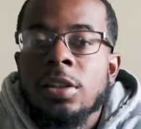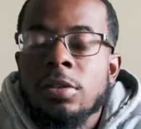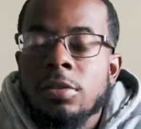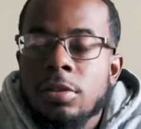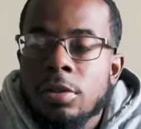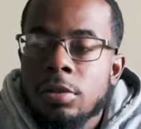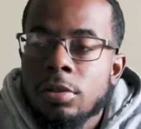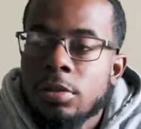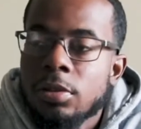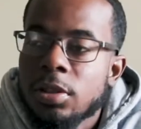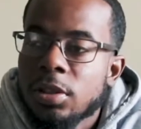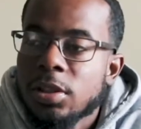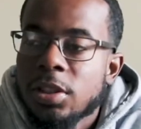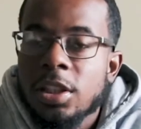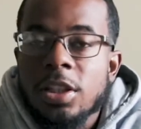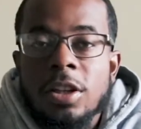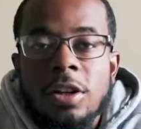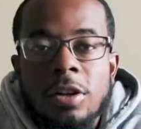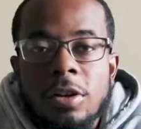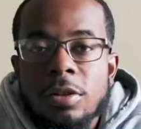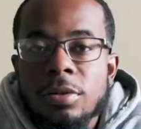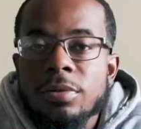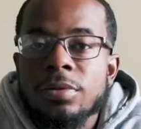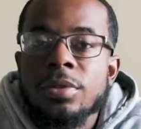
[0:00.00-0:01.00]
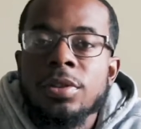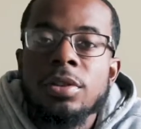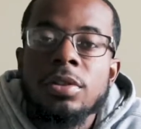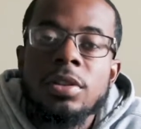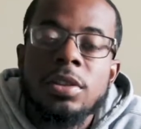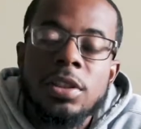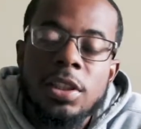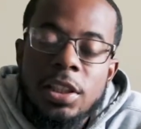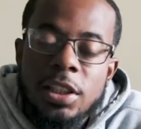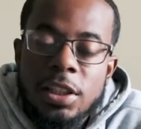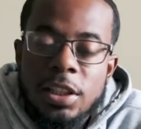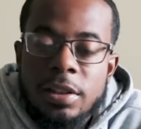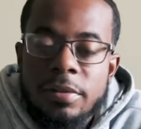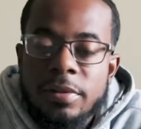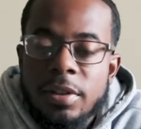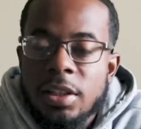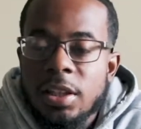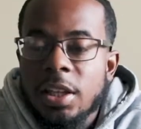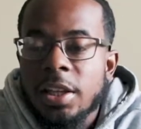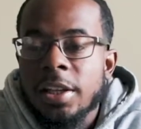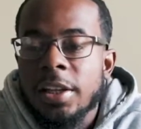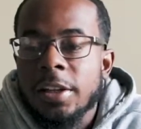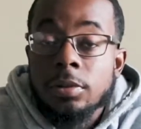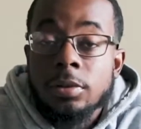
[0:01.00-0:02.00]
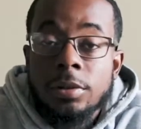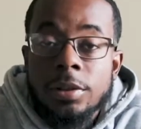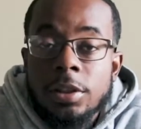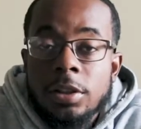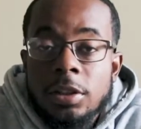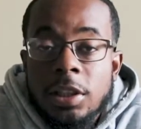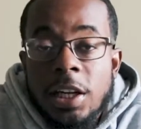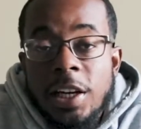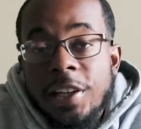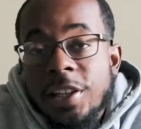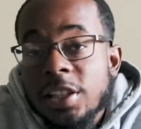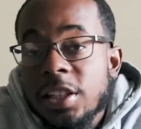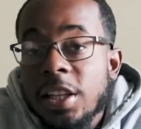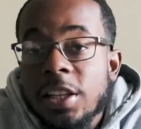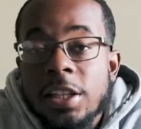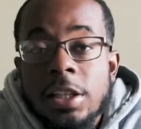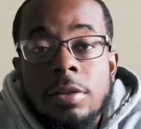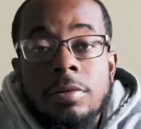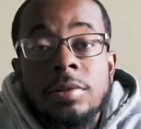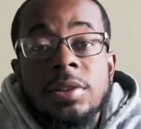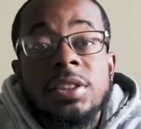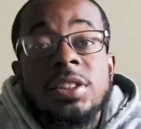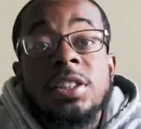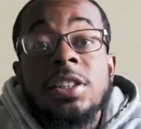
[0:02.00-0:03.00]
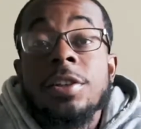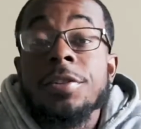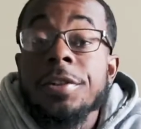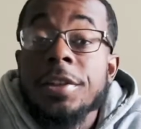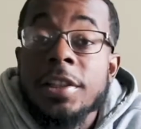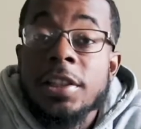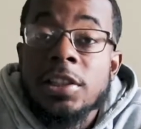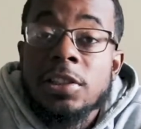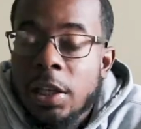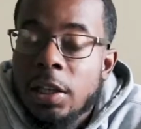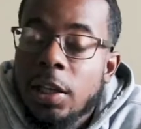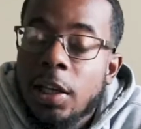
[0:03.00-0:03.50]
You know, you took over, you did everything. For real, I didn't think he was serious.